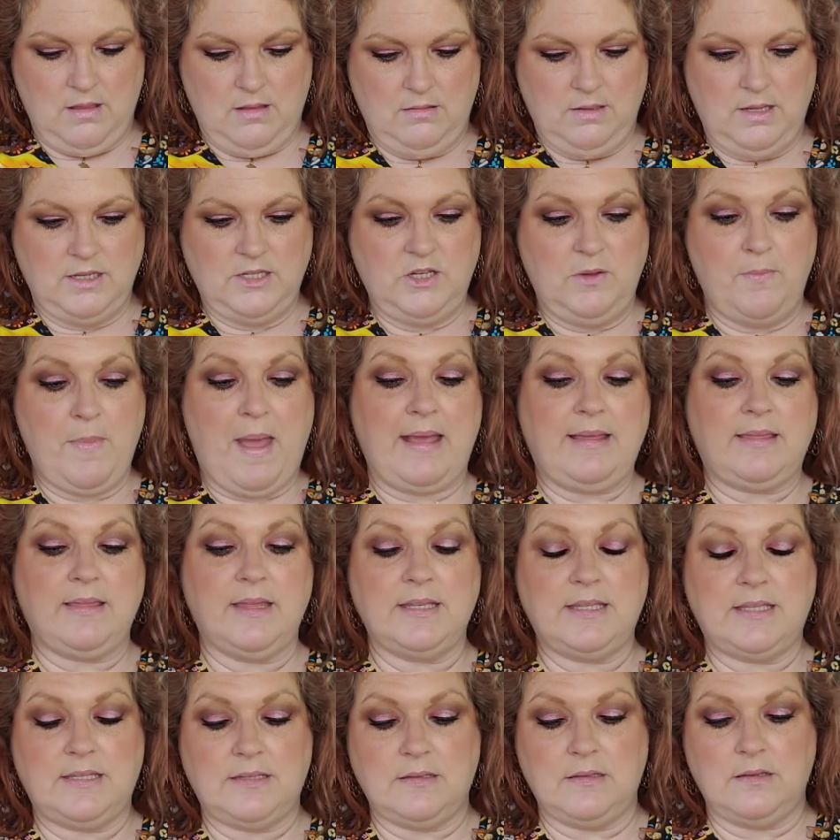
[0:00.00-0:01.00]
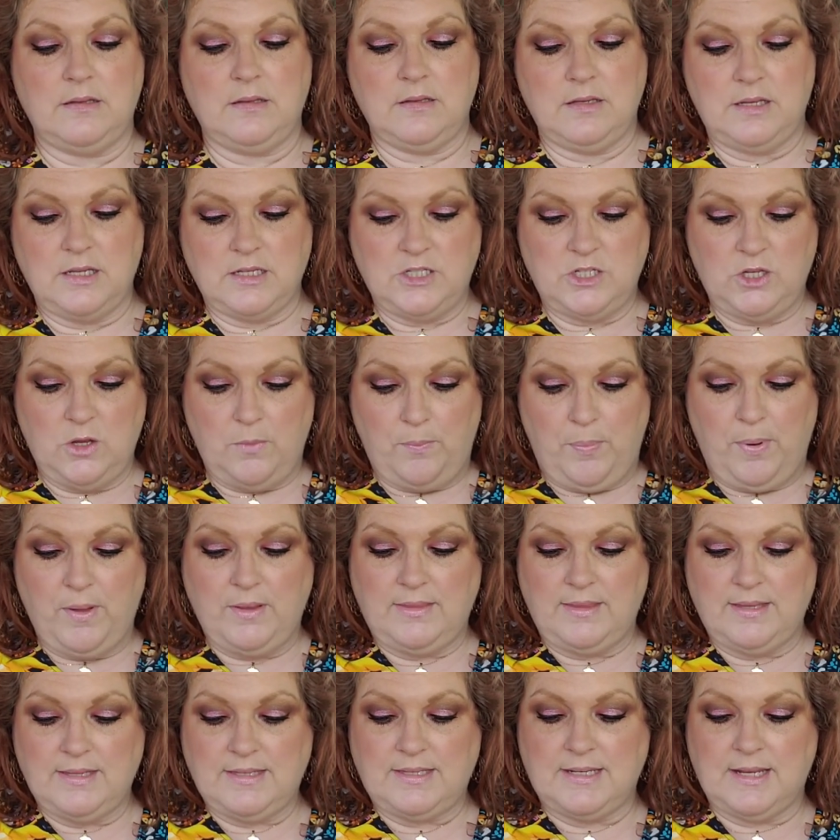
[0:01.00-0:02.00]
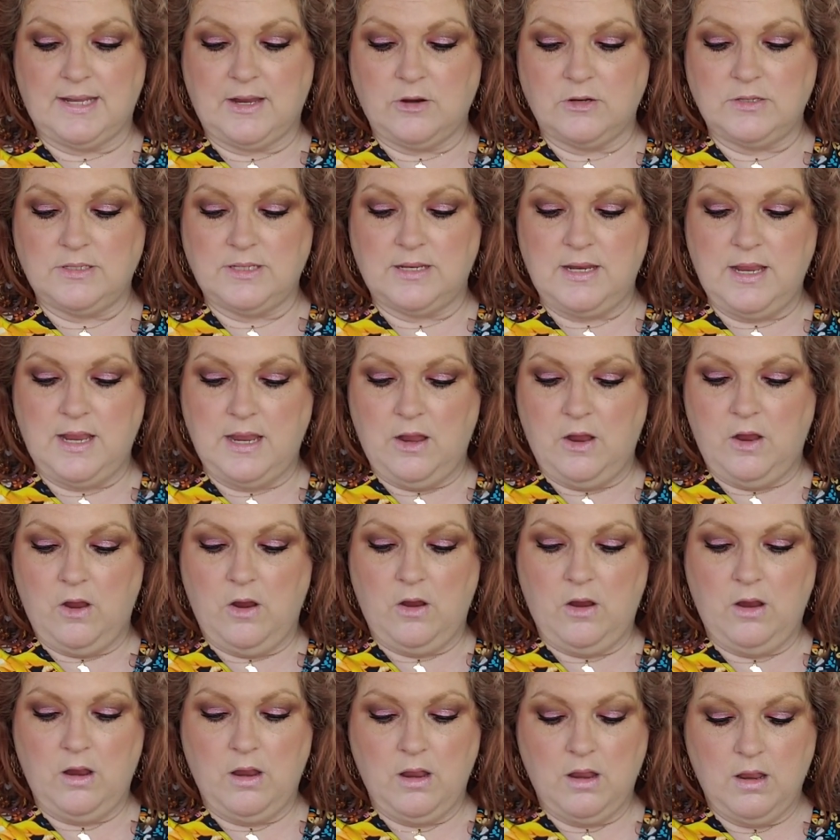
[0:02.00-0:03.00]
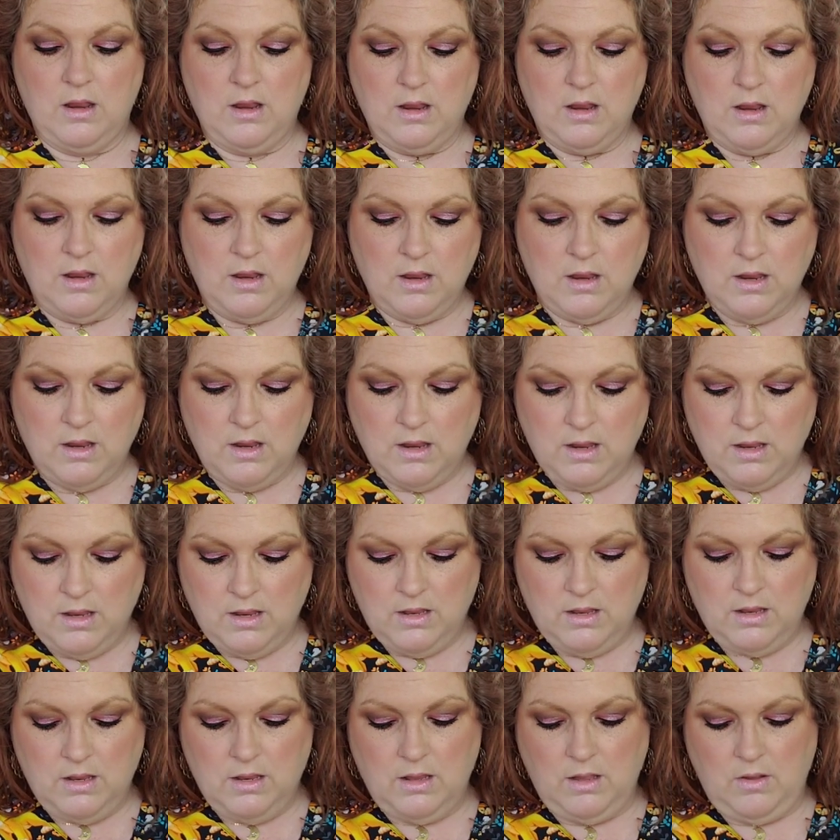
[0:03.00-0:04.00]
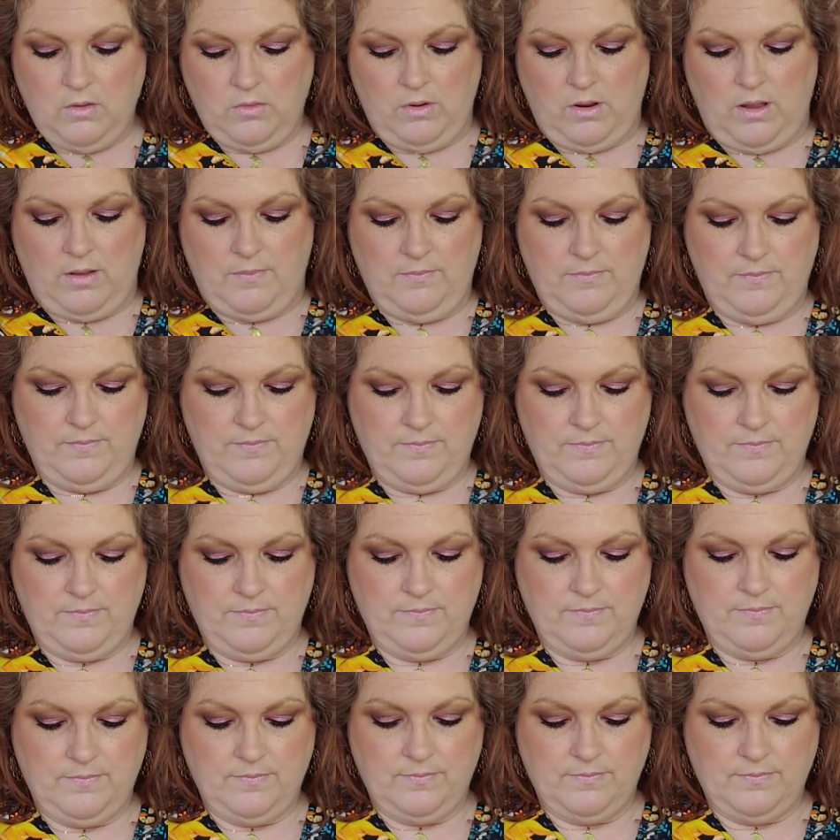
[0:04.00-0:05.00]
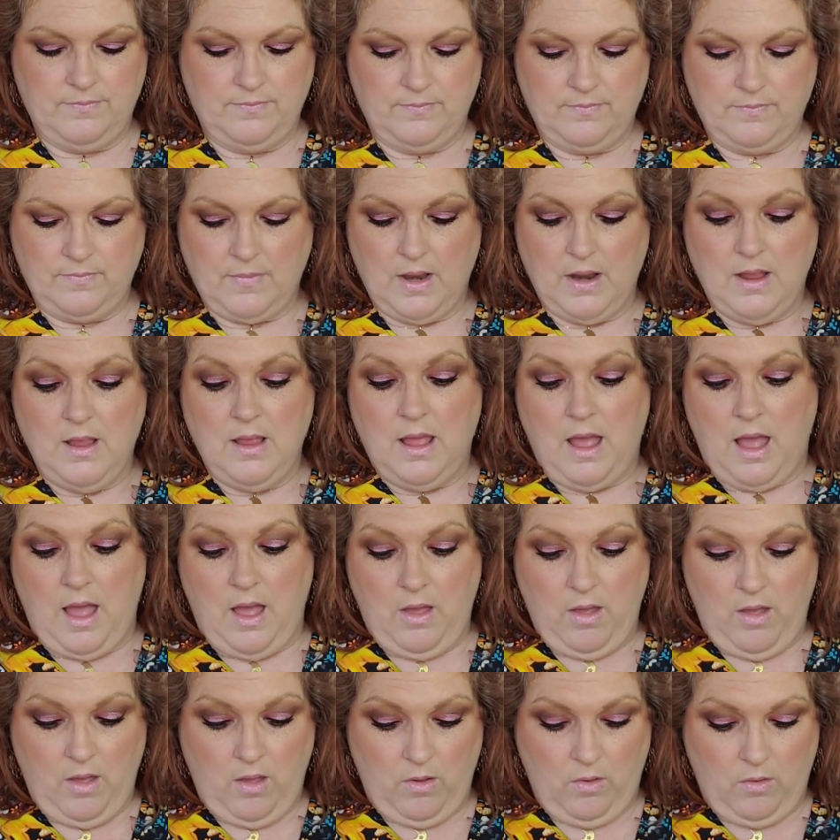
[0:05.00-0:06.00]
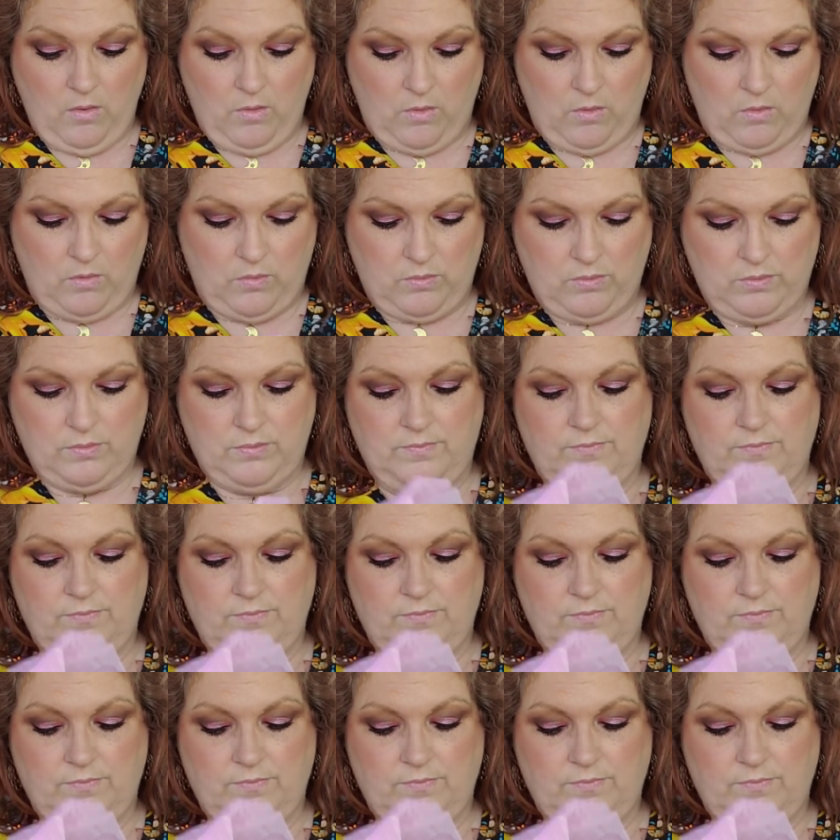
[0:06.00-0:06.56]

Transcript: Did you make this? Did you put the stickers in here? Hold on. Oh!